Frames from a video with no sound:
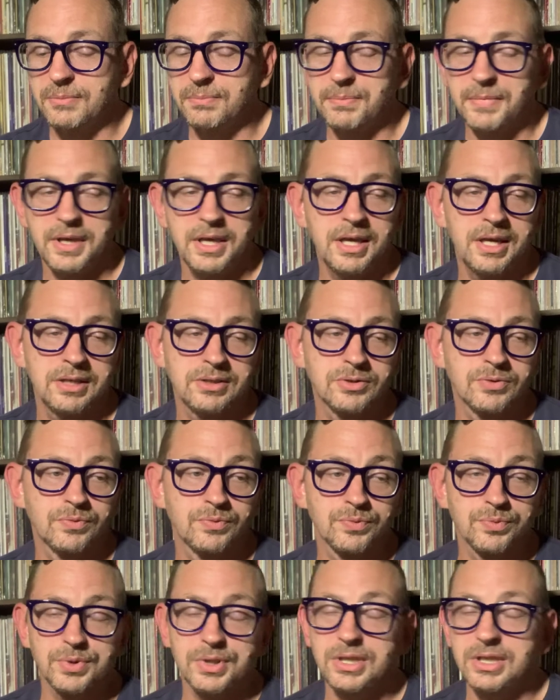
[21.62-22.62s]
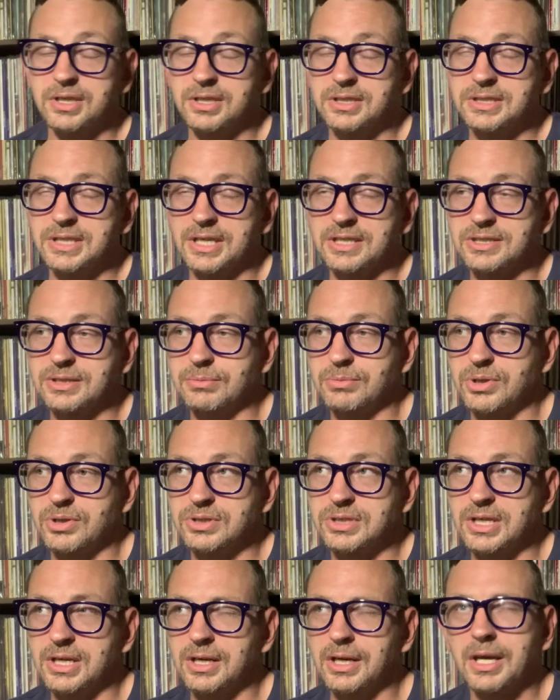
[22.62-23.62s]
He has really good taste in
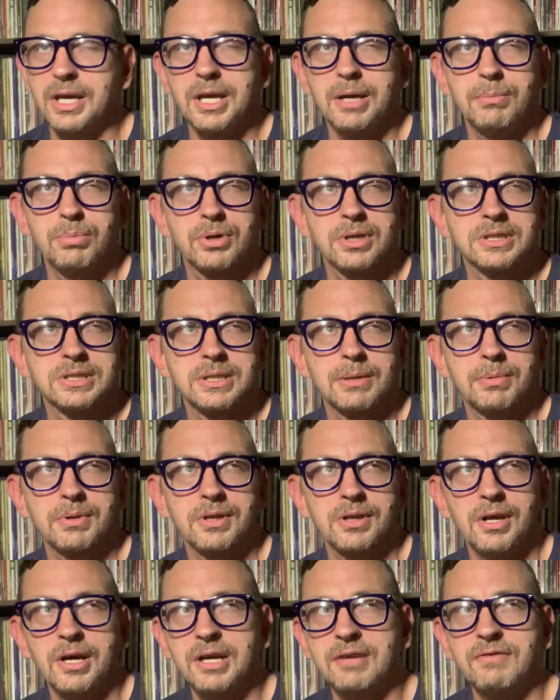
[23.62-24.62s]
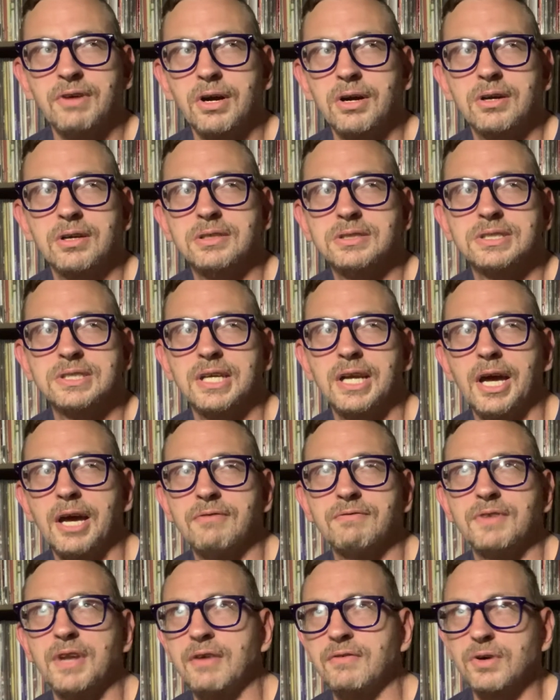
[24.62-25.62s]
music. He brings up a lot of artists that I've
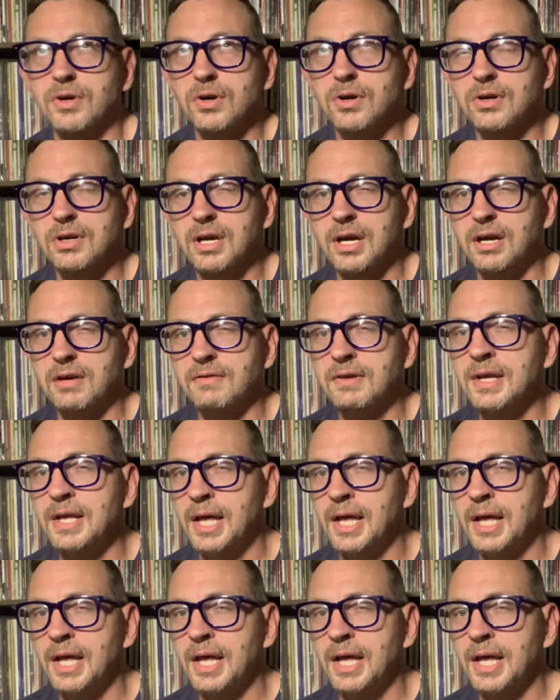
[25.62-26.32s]
never heard of.